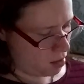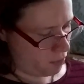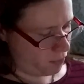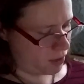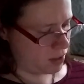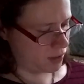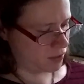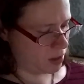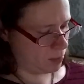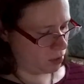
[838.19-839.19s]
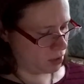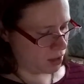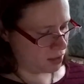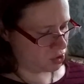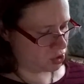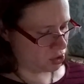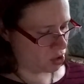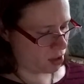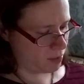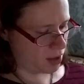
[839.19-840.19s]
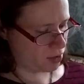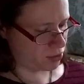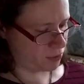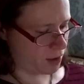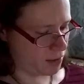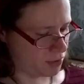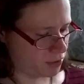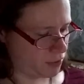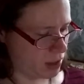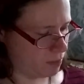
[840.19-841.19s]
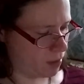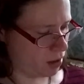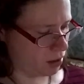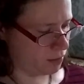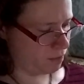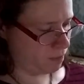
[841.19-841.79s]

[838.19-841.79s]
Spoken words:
For the next couple of nights, she taught him how to survive as a vampire.